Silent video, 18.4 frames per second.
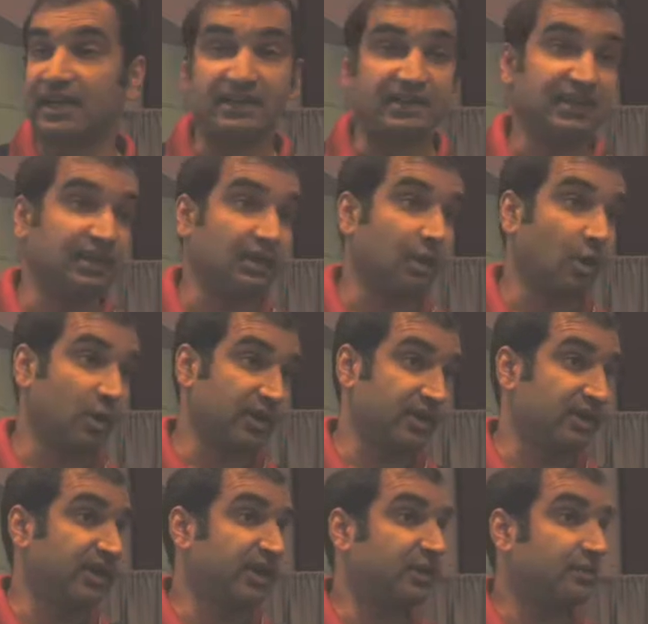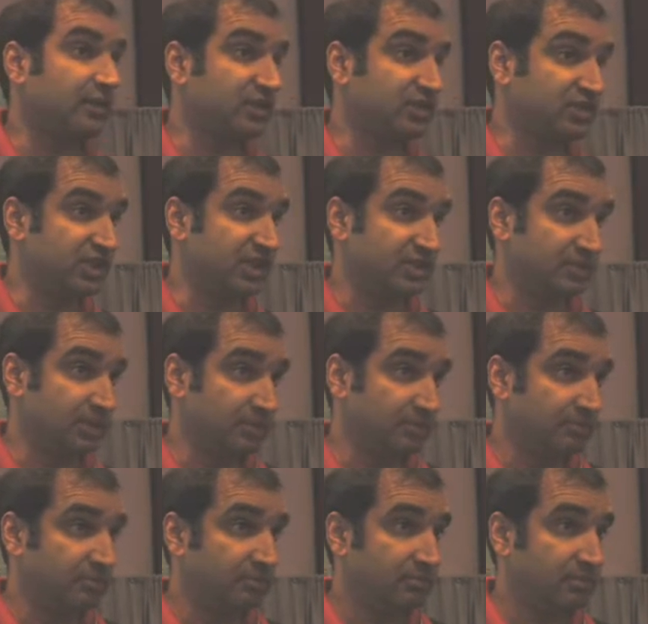in the Cloudera Enterprise Data Hub
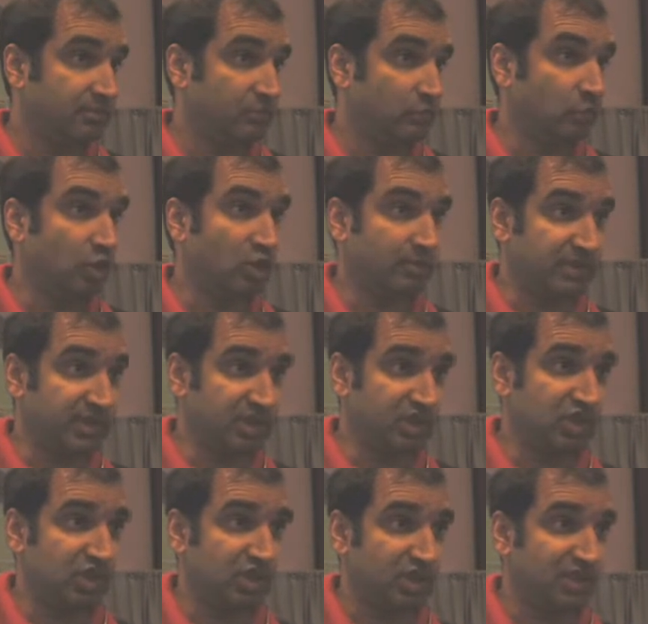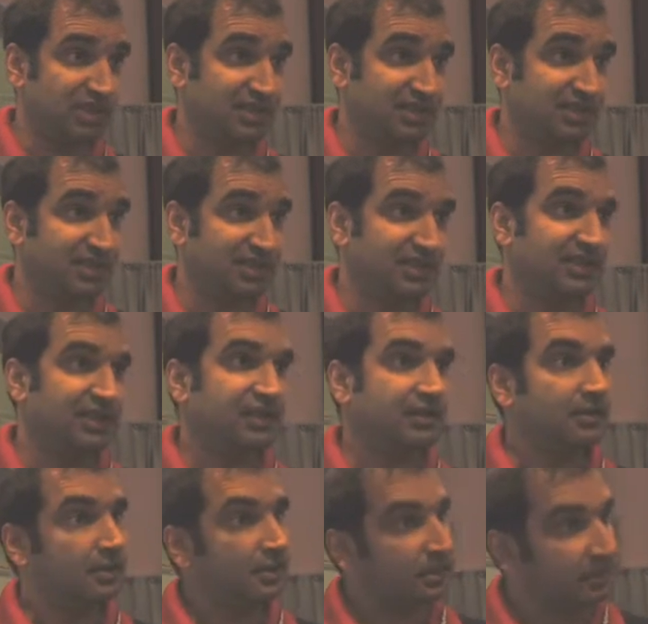workbench.
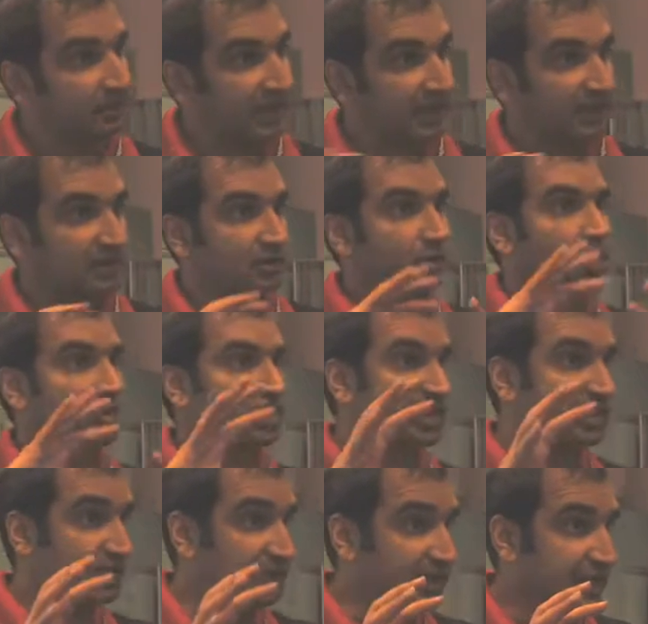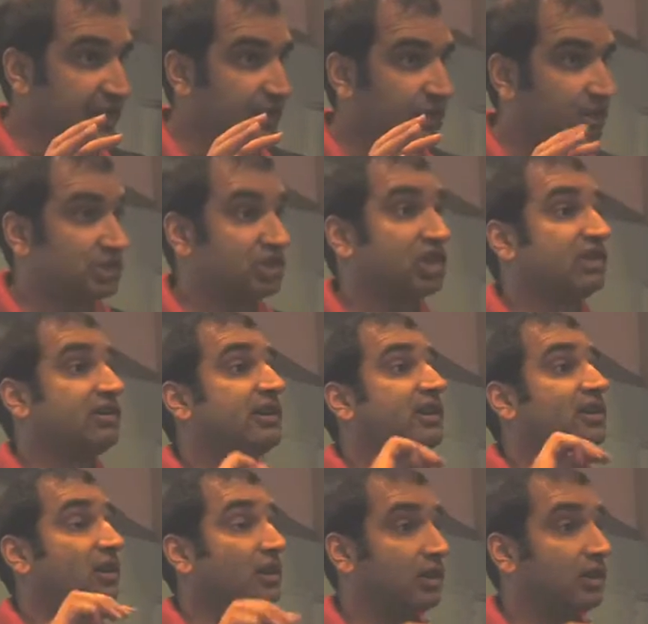That looks at the data, generates